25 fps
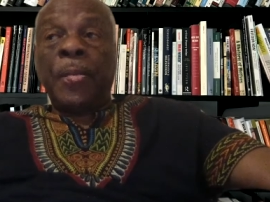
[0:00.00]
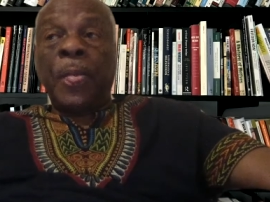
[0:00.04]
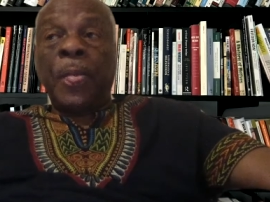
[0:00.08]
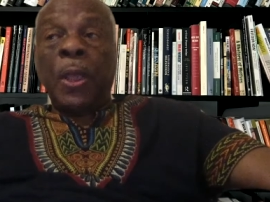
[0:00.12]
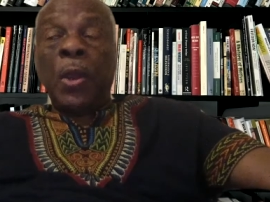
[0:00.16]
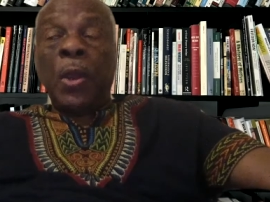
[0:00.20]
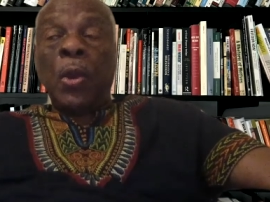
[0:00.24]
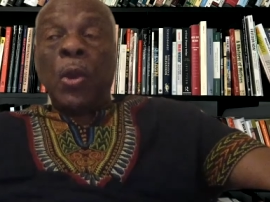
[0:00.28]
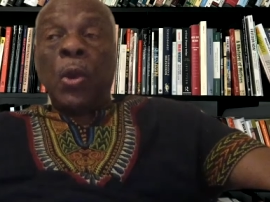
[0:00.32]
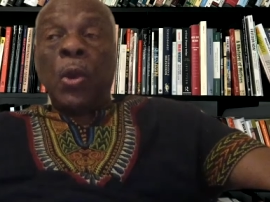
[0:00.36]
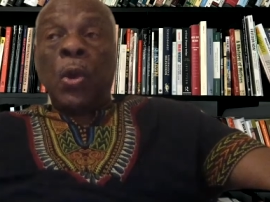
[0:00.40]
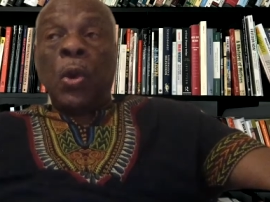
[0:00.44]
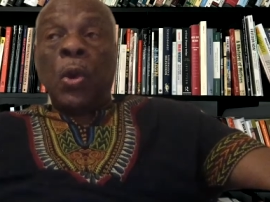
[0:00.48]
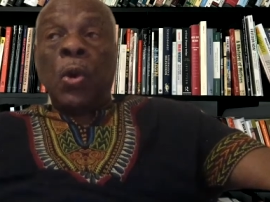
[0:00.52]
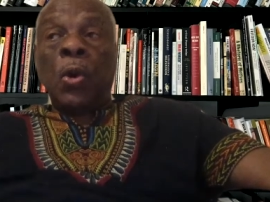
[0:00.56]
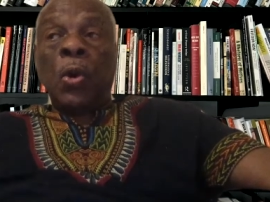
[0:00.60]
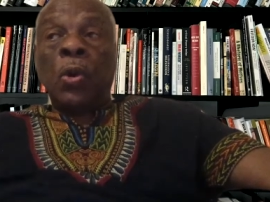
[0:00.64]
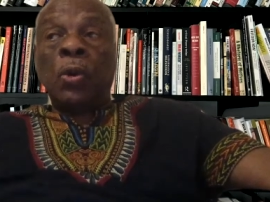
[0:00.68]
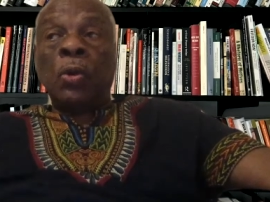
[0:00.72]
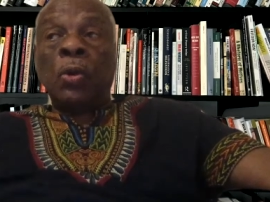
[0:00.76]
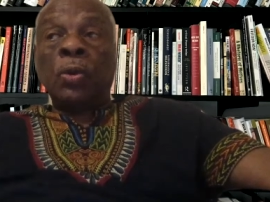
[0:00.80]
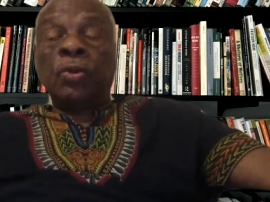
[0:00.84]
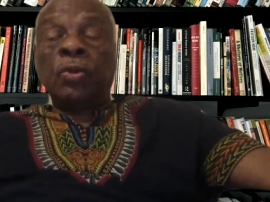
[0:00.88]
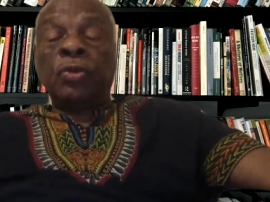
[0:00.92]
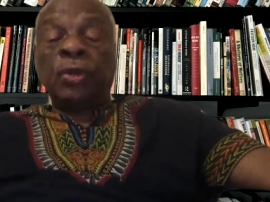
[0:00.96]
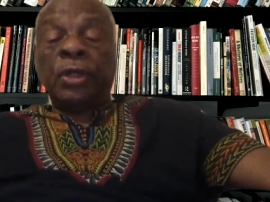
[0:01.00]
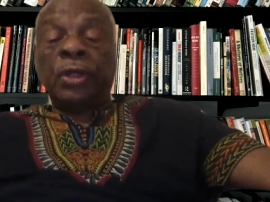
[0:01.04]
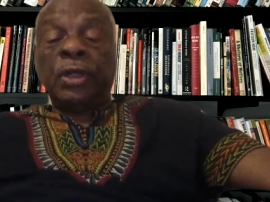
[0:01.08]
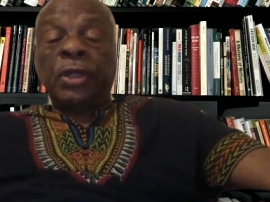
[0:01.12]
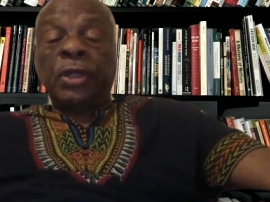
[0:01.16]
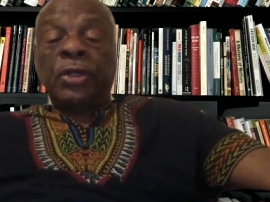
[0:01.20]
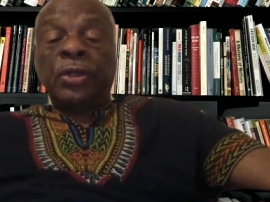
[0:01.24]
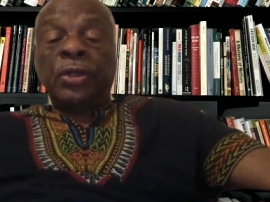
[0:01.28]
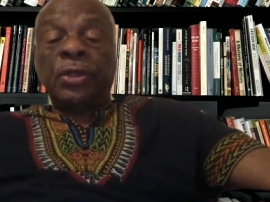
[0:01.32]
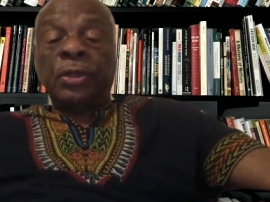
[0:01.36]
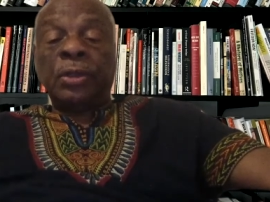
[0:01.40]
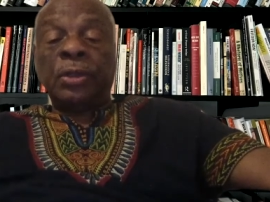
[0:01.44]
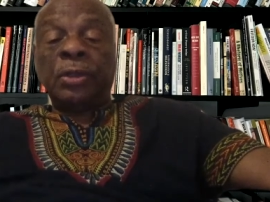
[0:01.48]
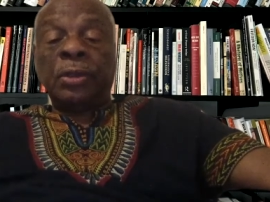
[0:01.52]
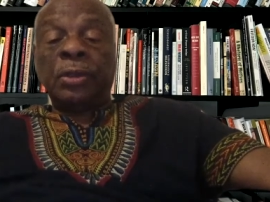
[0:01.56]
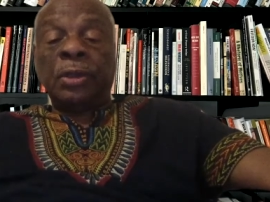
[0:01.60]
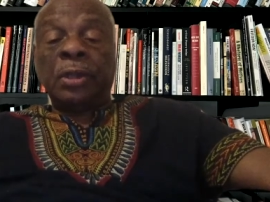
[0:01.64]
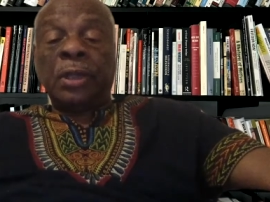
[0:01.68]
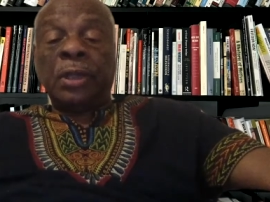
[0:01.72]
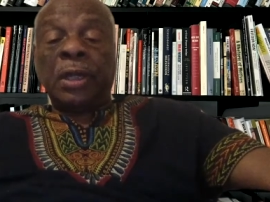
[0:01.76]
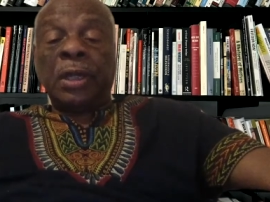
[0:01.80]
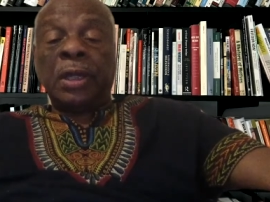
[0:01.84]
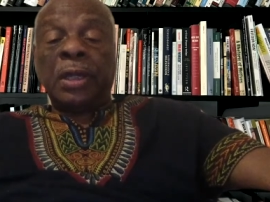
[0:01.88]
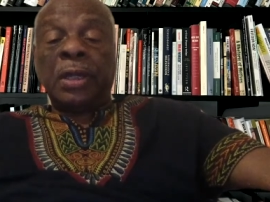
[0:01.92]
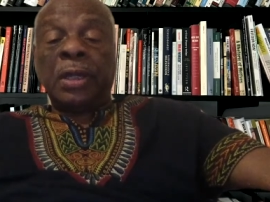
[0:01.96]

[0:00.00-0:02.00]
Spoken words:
old traditional